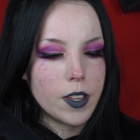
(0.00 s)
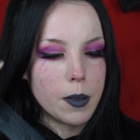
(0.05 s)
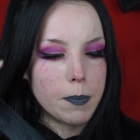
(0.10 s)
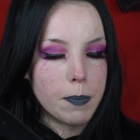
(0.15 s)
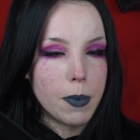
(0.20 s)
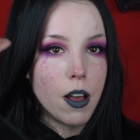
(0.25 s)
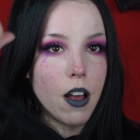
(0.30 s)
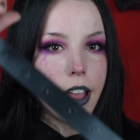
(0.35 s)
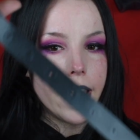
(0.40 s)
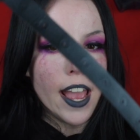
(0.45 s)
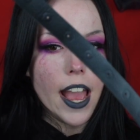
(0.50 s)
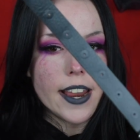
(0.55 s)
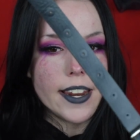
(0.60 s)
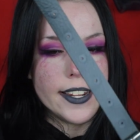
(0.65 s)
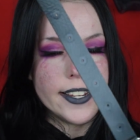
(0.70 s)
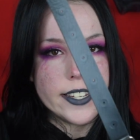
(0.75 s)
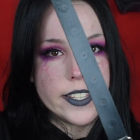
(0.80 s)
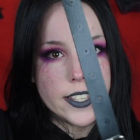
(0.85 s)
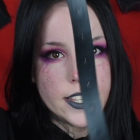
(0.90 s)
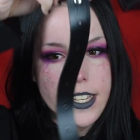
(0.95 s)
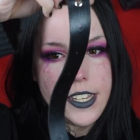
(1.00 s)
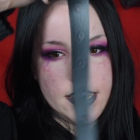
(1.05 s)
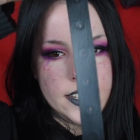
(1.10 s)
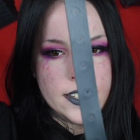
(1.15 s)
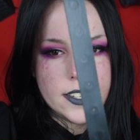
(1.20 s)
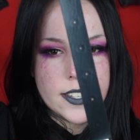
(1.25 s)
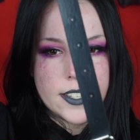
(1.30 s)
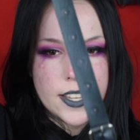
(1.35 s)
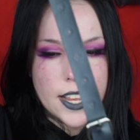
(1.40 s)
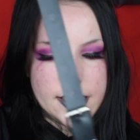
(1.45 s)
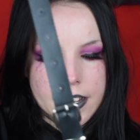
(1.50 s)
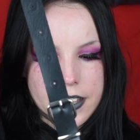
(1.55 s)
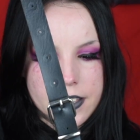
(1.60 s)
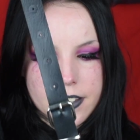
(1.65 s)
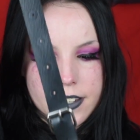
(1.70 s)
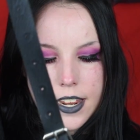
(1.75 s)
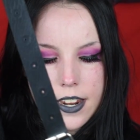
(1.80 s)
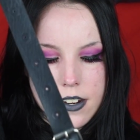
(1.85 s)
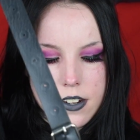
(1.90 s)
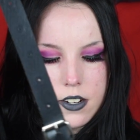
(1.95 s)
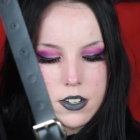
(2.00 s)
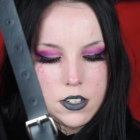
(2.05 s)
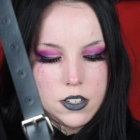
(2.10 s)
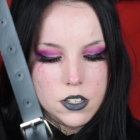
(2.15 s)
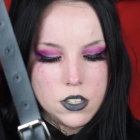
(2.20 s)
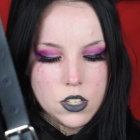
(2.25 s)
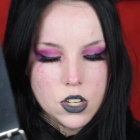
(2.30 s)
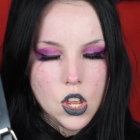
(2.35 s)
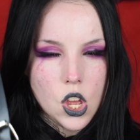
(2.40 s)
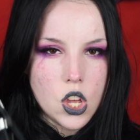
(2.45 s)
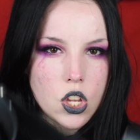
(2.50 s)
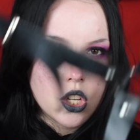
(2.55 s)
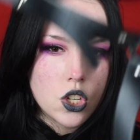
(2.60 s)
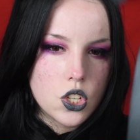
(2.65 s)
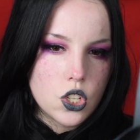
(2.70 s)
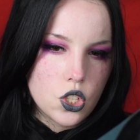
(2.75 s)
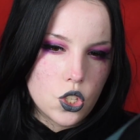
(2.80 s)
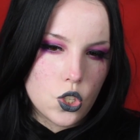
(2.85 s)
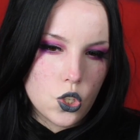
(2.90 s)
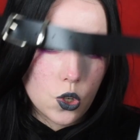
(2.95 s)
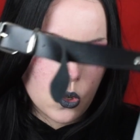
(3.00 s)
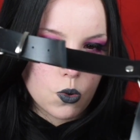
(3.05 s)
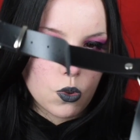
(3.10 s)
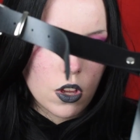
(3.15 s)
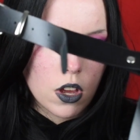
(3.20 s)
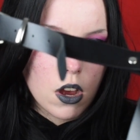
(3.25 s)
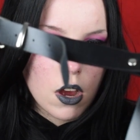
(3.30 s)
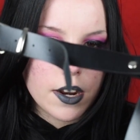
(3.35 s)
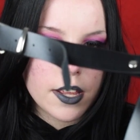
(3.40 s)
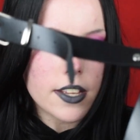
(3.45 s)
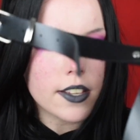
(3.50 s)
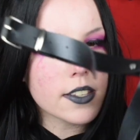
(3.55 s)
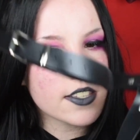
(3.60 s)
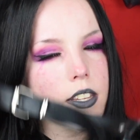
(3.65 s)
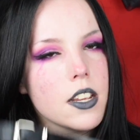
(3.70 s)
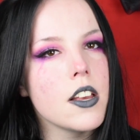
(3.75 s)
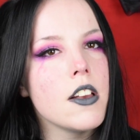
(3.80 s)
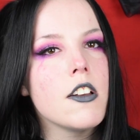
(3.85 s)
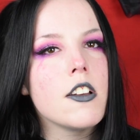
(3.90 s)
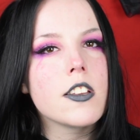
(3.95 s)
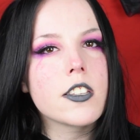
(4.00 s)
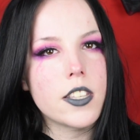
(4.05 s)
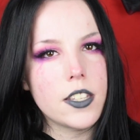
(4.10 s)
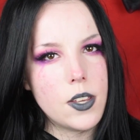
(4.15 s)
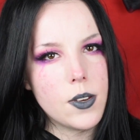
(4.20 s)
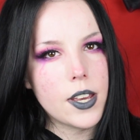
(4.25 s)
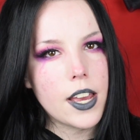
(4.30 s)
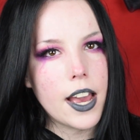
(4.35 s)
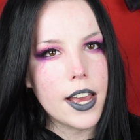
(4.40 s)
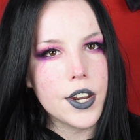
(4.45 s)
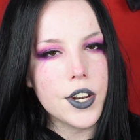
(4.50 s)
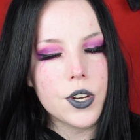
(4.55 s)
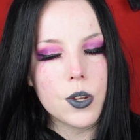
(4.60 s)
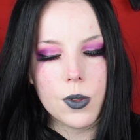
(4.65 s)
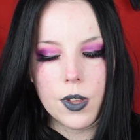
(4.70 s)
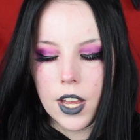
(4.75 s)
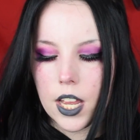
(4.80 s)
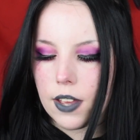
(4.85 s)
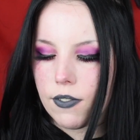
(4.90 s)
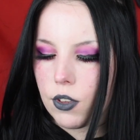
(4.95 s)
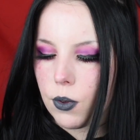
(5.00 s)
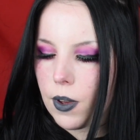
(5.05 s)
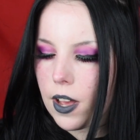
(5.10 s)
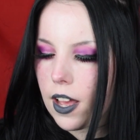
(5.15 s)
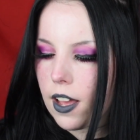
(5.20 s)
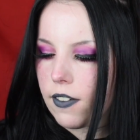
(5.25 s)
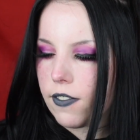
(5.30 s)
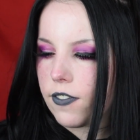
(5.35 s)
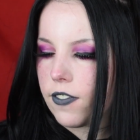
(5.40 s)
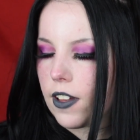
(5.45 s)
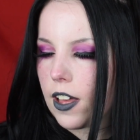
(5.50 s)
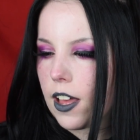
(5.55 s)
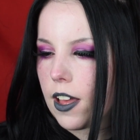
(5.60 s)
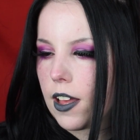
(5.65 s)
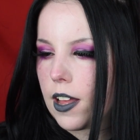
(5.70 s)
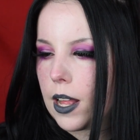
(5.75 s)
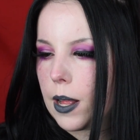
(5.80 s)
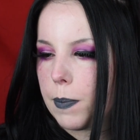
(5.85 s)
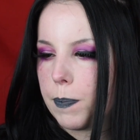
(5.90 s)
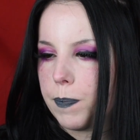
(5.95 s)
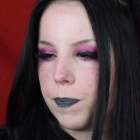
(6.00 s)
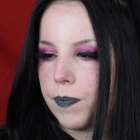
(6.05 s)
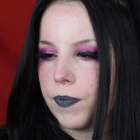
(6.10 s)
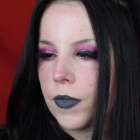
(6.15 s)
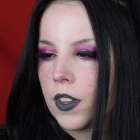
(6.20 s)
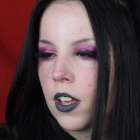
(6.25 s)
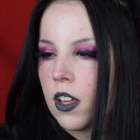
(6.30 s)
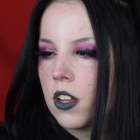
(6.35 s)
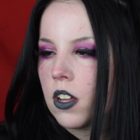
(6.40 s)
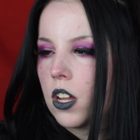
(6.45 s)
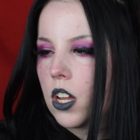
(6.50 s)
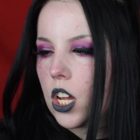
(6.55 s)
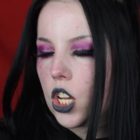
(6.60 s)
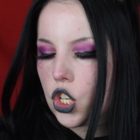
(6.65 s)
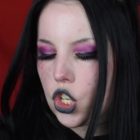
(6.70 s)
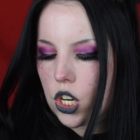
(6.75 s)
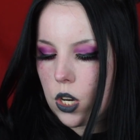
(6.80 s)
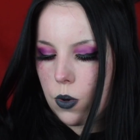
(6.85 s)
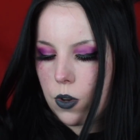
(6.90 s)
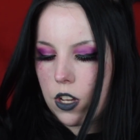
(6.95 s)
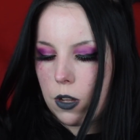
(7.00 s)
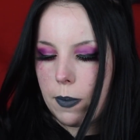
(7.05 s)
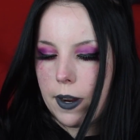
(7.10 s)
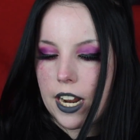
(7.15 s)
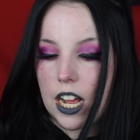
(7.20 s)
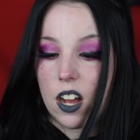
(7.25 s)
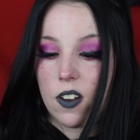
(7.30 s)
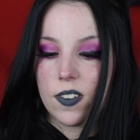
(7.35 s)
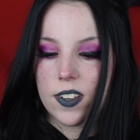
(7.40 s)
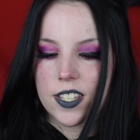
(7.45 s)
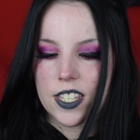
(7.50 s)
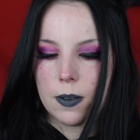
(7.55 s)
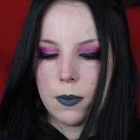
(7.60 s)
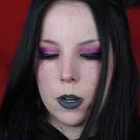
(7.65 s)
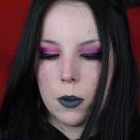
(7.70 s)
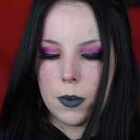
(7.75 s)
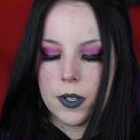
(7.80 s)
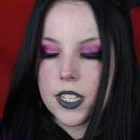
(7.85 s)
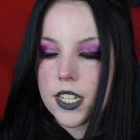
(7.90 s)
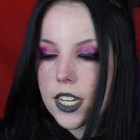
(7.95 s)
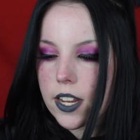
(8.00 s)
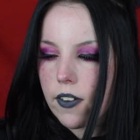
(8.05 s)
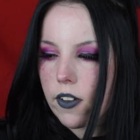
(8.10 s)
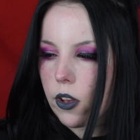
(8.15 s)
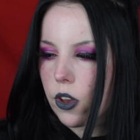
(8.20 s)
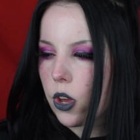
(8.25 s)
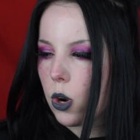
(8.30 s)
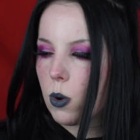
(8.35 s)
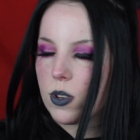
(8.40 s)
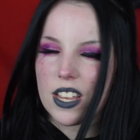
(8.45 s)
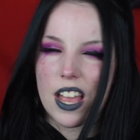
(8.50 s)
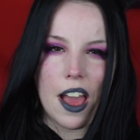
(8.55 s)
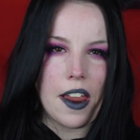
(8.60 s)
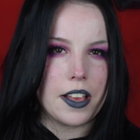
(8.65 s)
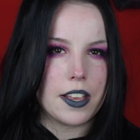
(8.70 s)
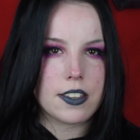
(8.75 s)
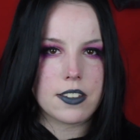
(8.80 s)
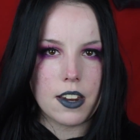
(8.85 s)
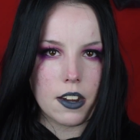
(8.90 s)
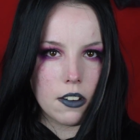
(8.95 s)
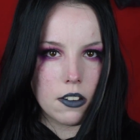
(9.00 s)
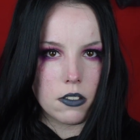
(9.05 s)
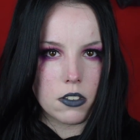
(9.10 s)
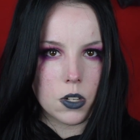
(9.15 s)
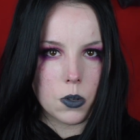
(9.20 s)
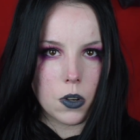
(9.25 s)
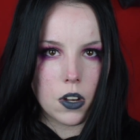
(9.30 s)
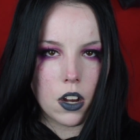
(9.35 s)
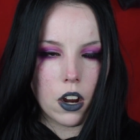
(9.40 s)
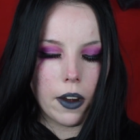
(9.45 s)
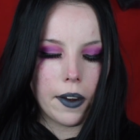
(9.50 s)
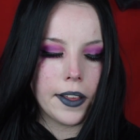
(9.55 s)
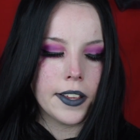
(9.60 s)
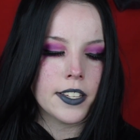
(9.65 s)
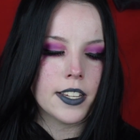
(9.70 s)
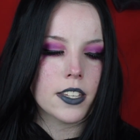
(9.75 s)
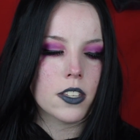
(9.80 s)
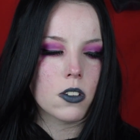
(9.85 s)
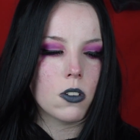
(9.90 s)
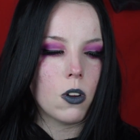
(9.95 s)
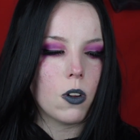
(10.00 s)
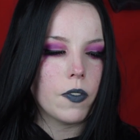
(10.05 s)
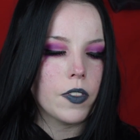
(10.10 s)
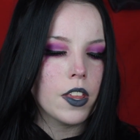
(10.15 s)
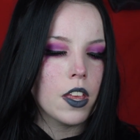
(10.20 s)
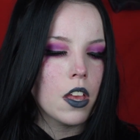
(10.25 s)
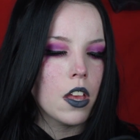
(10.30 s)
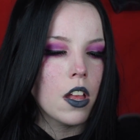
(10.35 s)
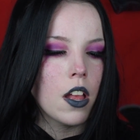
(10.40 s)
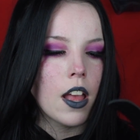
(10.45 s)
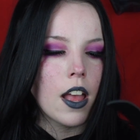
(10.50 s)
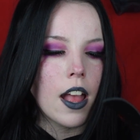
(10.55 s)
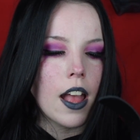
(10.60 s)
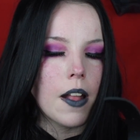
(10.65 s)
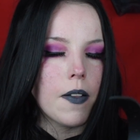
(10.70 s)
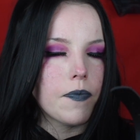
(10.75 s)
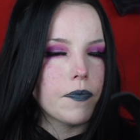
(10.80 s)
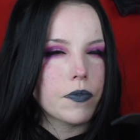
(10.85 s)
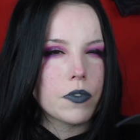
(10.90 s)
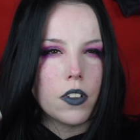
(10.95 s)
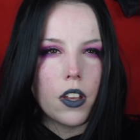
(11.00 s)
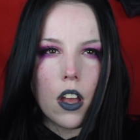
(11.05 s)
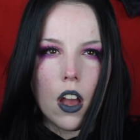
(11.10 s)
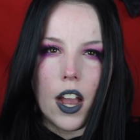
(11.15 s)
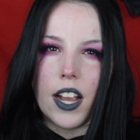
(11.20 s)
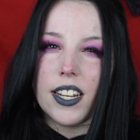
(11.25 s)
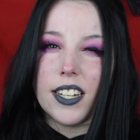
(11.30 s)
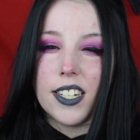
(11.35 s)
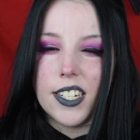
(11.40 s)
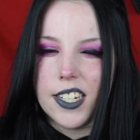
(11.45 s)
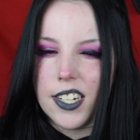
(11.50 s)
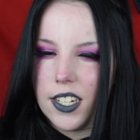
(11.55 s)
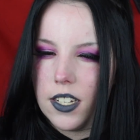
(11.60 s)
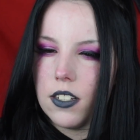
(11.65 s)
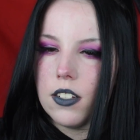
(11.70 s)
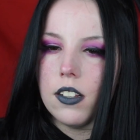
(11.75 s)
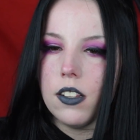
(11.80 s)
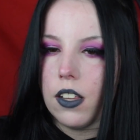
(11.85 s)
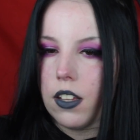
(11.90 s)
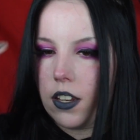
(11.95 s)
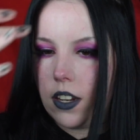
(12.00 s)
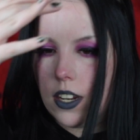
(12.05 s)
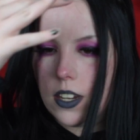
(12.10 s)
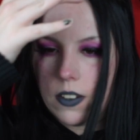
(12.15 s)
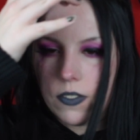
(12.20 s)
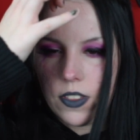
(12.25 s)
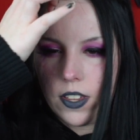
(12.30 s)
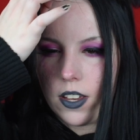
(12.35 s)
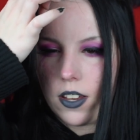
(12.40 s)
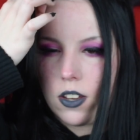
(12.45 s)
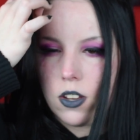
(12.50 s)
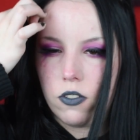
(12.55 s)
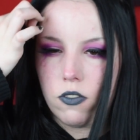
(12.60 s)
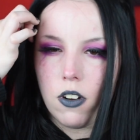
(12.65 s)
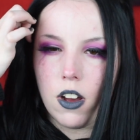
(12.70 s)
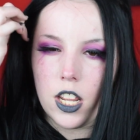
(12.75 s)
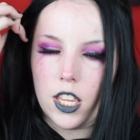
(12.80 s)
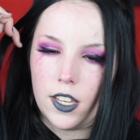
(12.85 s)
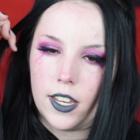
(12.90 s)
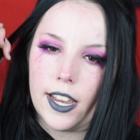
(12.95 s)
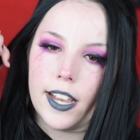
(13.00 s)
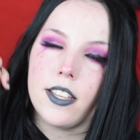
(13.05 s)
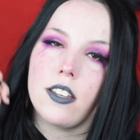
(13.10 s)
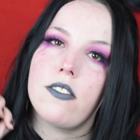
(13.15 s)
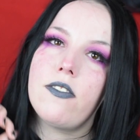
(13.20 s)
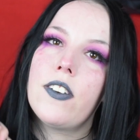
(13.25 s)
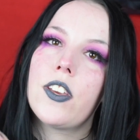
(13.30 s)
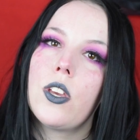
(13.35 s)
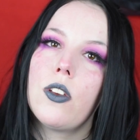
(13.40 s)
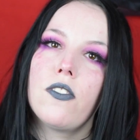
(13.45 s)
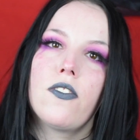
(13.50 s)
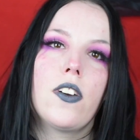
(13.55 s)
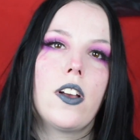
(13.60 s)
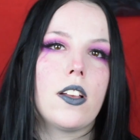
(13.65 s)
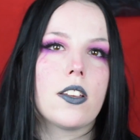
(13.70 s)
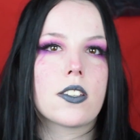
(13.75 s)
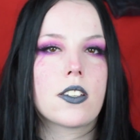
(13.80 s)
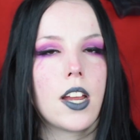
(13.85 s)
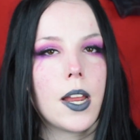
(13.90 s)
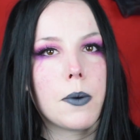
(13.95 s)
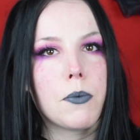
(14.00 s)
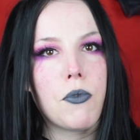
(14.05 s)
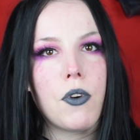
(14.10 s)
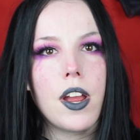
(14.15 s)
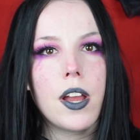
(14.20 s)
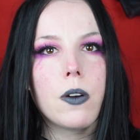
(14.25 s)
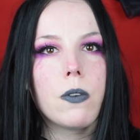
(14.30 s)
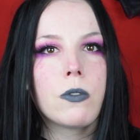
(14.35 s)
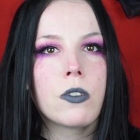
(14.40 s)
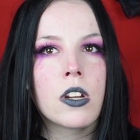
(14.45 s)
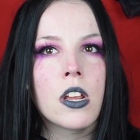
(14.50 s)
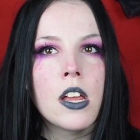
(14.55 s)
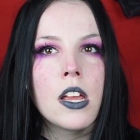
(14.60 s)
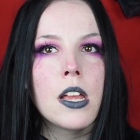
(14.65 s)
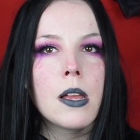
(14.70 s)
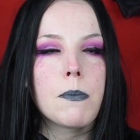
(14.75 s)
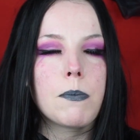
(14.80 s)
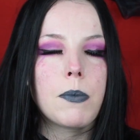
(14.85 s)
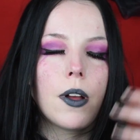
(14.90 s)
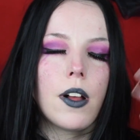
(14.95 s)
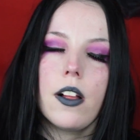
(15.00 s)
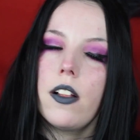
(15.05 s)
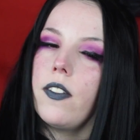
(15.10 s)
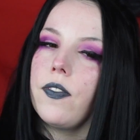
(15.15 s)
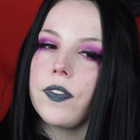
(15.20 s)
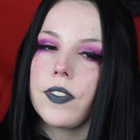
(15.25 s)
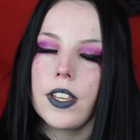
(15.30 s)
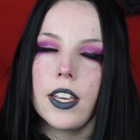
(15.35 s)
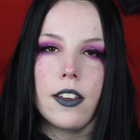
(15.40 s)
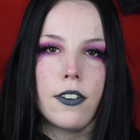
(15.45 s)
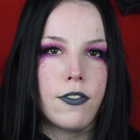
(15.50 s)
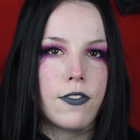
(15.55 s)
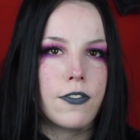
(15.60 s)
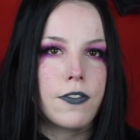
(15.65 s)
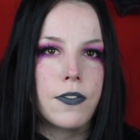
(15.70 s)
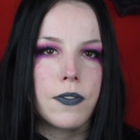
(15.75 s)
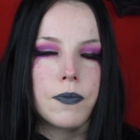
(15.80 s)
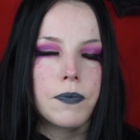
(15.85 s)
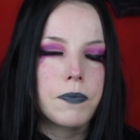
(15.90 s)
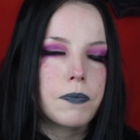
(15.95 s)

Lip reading: But I added these as extenders to the harness. So you can do that if you have a choker made out of a similar material. You can add extenders to a harness. It's not ideal, and I think you'd rather get it fit you first time around, but if